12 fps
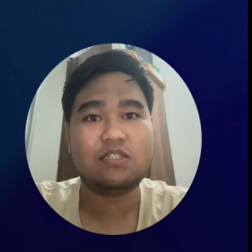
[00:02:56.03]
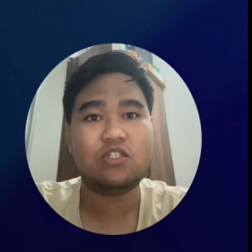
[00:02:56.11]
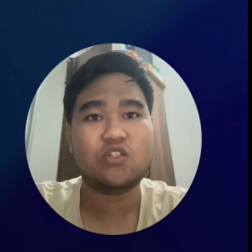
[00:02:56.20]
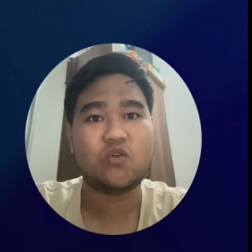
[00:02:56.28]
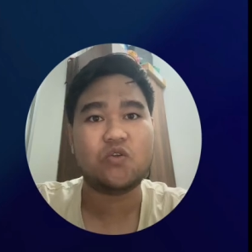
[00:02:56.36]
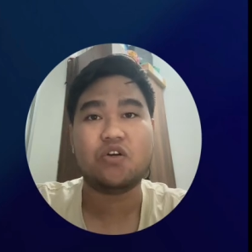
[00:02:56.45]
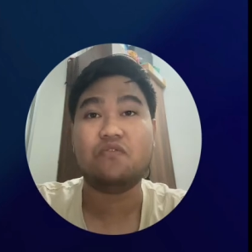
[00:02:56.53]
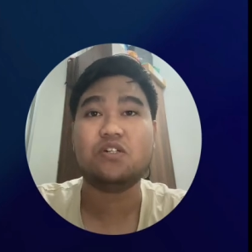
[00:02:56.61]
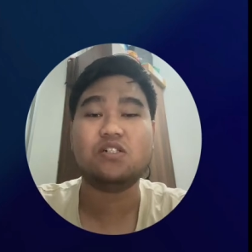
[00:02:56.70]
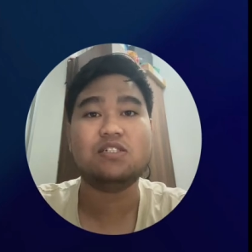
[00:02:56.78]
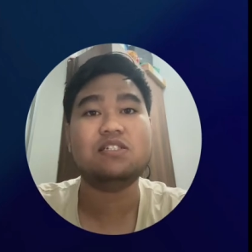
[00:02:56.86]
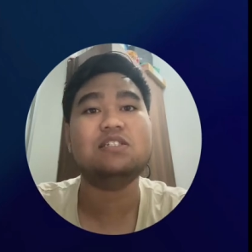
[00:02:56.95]
So the
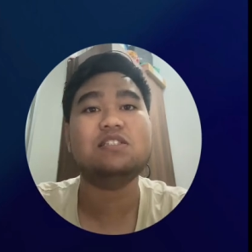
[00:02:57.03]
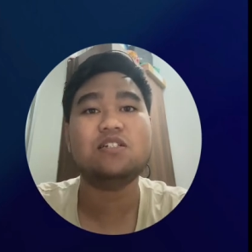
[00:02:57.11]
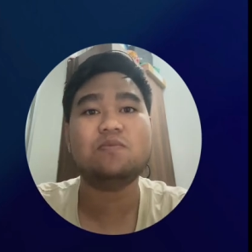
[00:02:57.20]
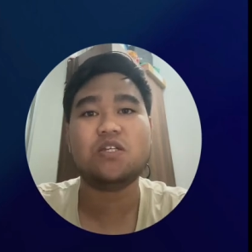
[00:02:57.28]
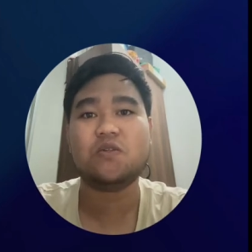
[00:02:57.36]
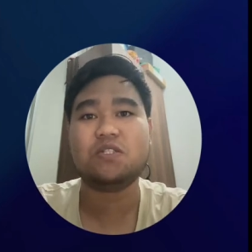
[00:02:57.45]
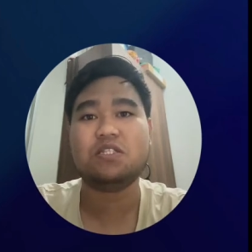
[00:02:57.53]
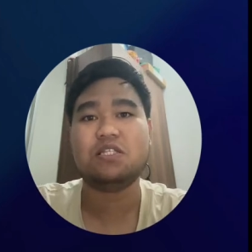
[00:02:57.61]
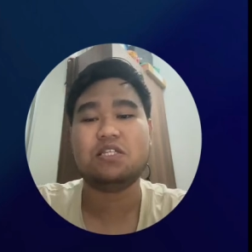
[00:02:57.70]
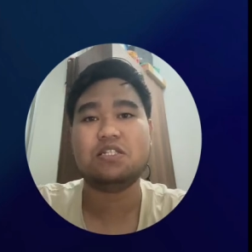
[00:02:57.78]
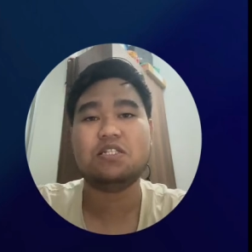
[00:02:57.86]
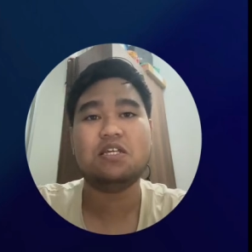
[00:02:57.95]
overall system accuracy
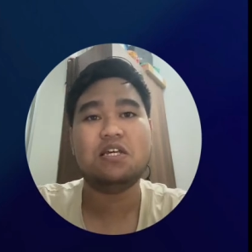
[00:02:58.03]
is